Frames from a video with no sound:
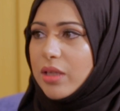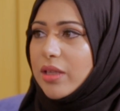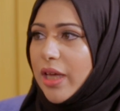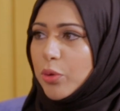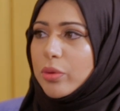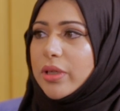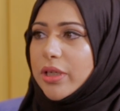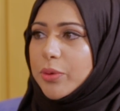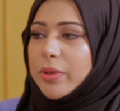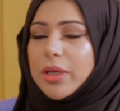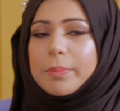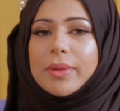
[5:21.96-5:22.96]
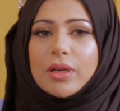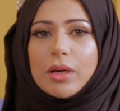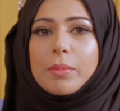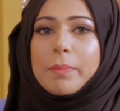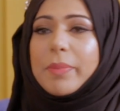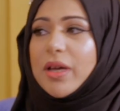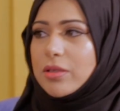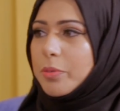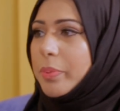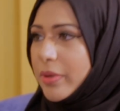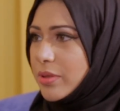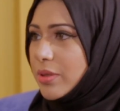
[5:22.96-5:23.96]
Then only you can become a better
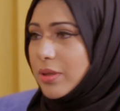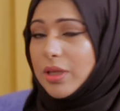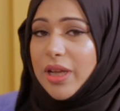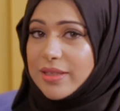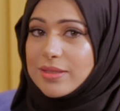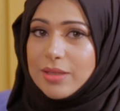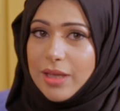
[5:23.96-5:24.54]
person the next